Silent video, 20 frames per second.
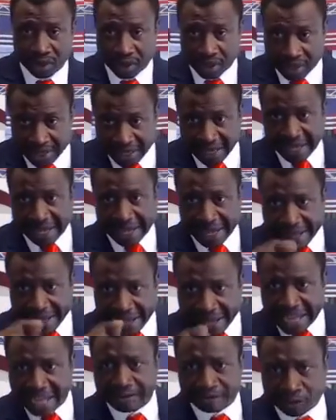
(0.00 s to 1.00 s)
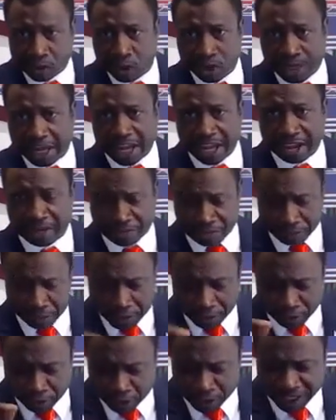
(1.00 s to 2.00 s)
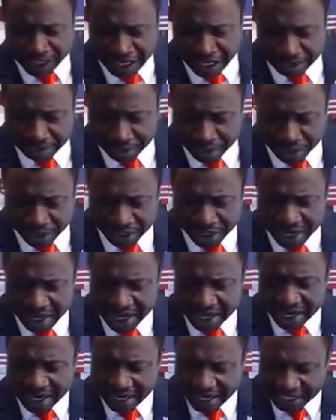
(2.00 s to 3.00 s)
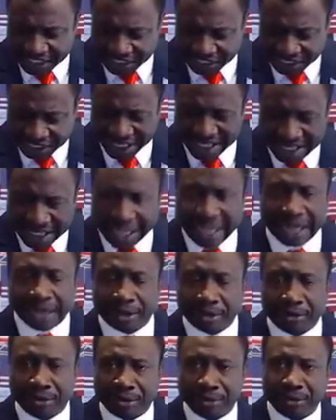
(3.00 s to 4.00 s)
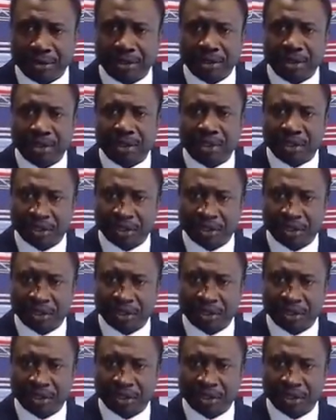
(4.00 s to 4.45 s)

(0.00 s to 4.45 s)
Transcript: they have to leave before there can be a sit-down